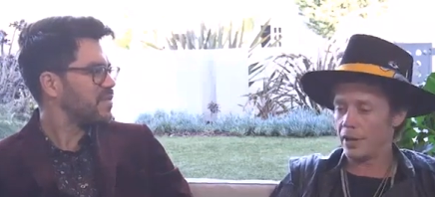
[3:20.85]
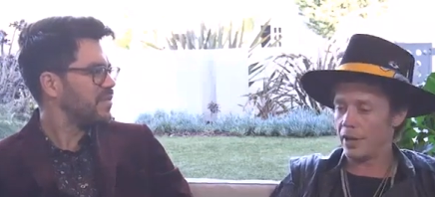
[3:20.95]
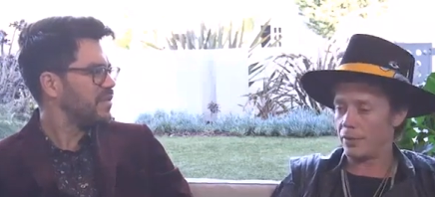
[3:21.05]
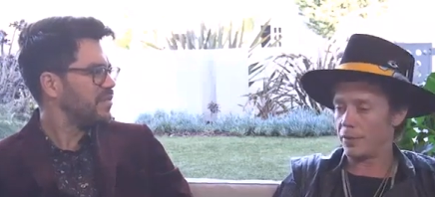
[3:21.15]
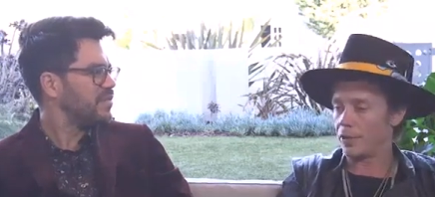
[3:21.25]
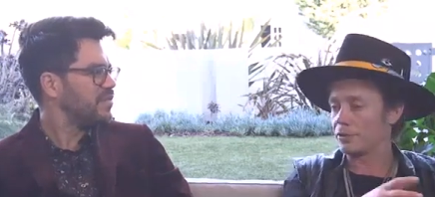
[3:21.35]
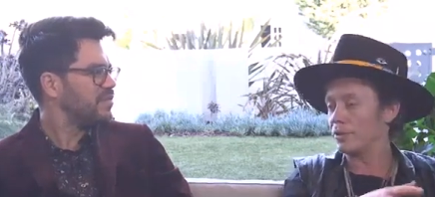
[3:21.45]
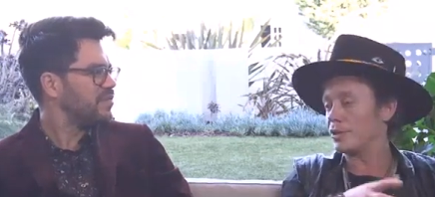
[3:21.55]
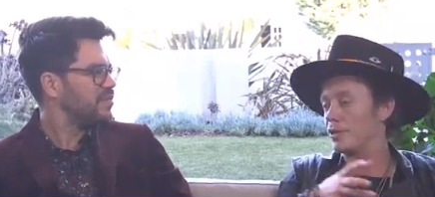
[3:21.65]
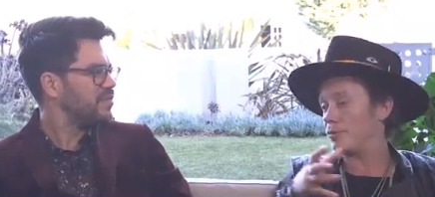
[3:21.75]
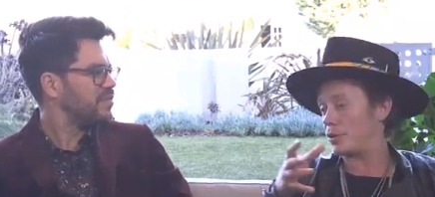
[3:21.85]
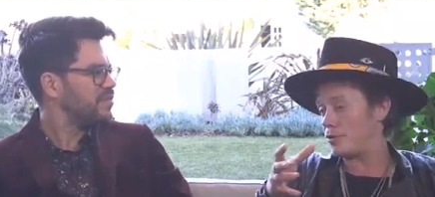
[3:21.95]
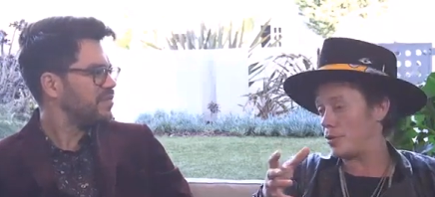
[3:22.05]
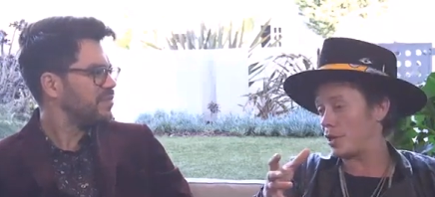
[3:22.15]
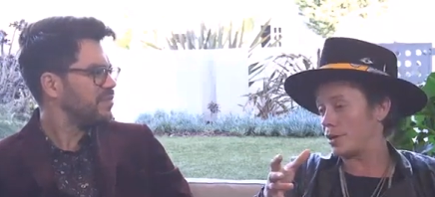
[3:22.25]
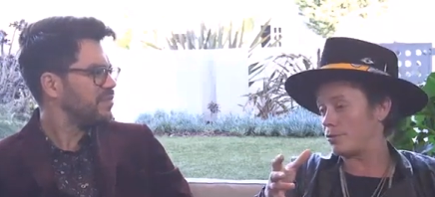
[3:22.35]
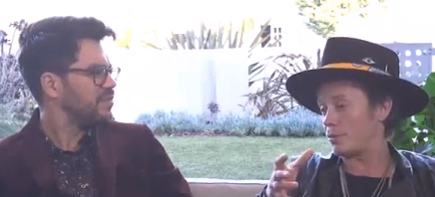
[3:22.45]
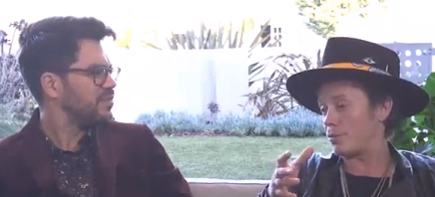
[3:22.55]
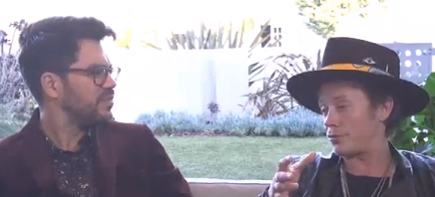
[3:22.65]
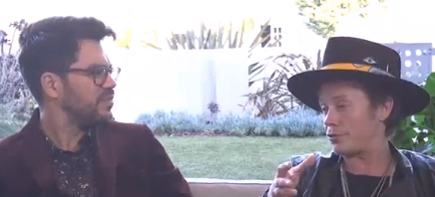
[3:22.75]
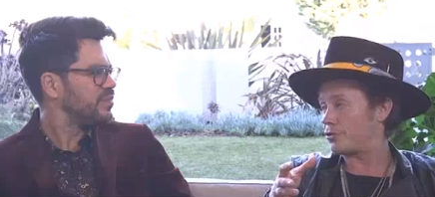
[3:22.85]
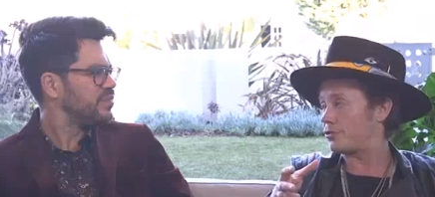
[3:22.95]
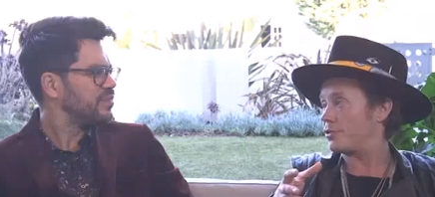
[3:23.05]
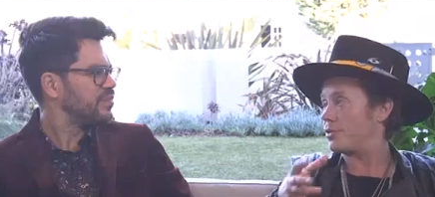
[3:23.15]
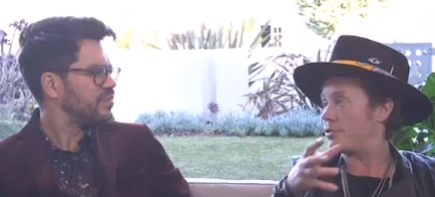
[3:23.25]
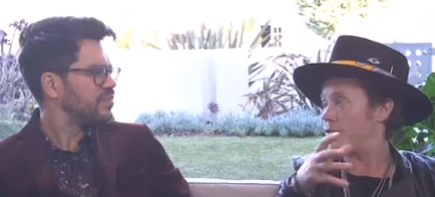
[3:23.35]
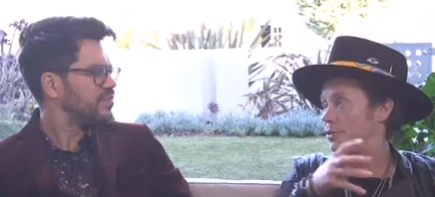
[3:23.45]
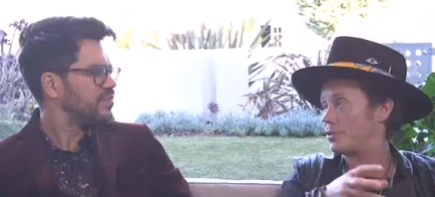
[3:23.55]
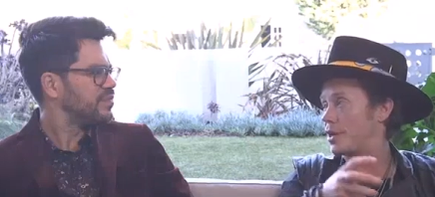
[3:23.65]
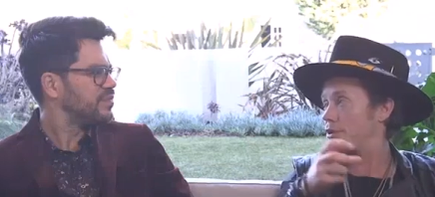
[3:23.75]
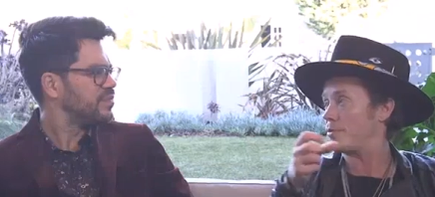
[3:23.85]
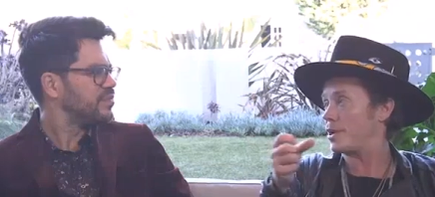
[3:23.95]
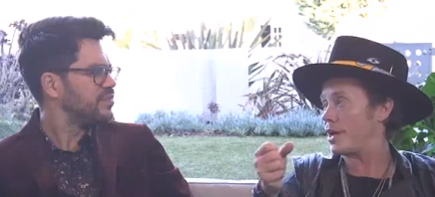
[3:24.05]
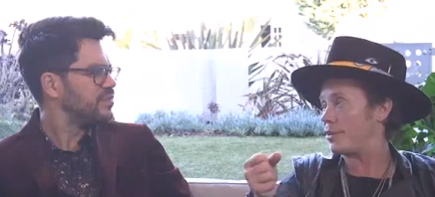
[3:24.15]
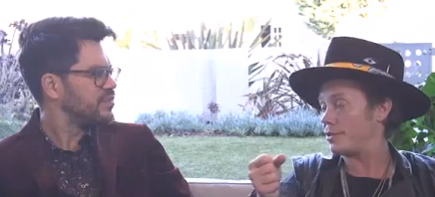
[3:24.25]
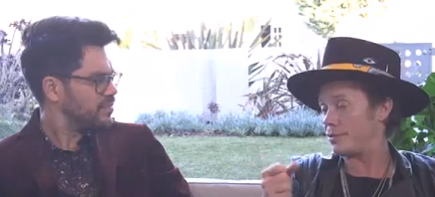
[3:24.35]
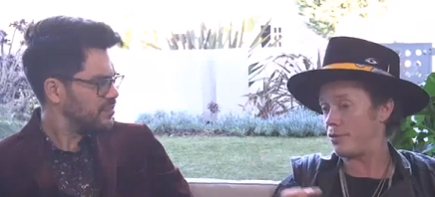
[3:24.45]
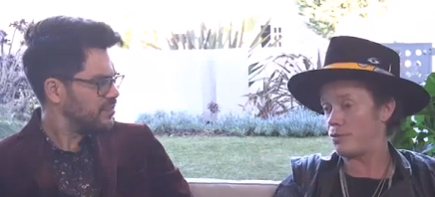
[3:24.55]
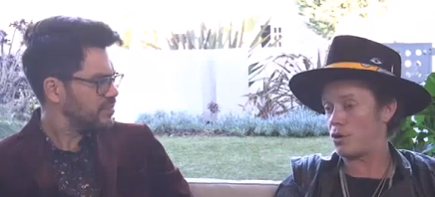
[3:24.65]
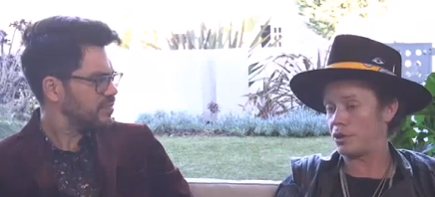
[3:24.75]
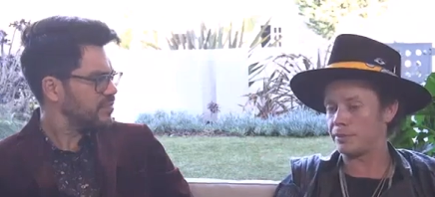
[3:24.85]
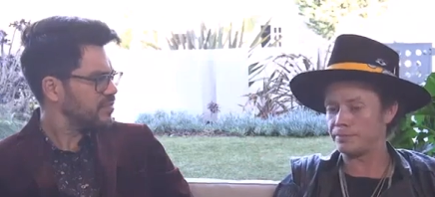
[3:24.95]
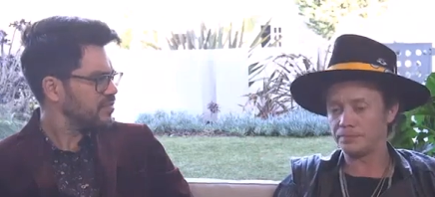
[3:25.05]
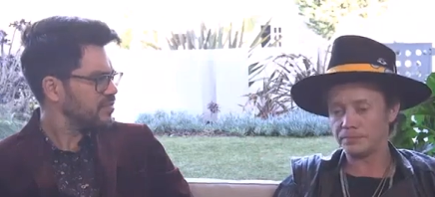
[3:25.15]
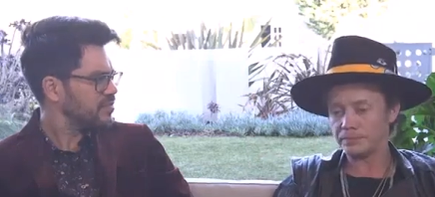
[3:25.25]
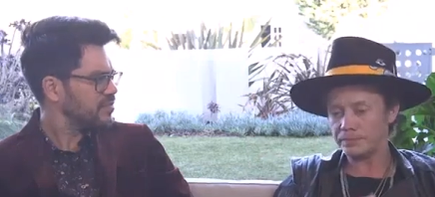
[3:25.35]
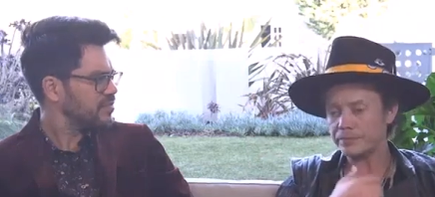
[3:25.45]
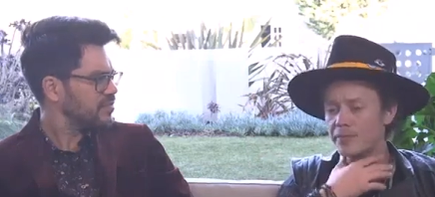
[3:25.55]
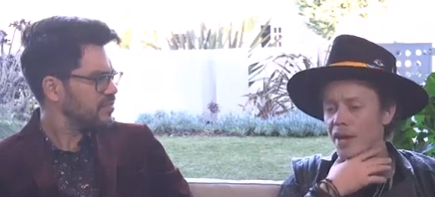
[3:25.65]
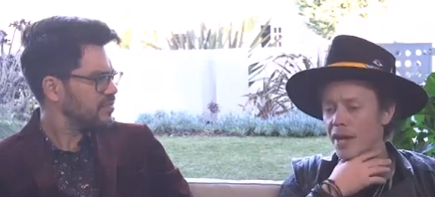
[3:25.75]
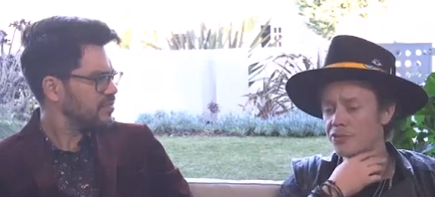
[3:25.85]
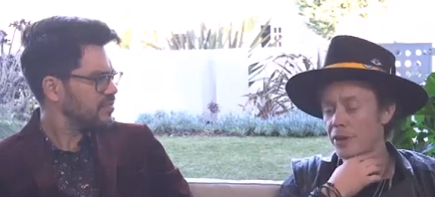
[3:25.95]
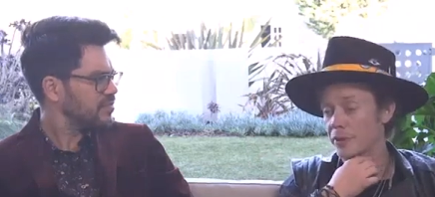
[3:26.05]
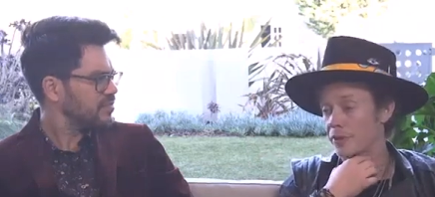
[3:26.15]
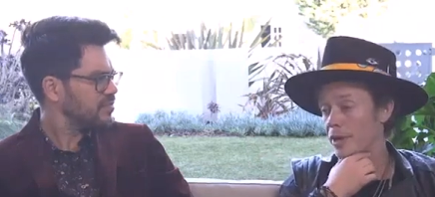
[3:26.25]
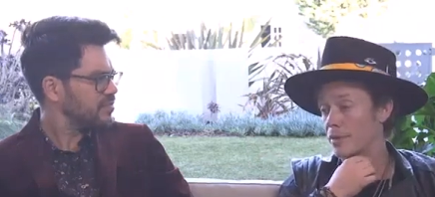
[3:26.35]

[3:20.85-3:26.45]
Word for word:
Speaker 1: Um, but ultimately, what you want to get to a proficiency that you can take your money out into your own wallet. I generally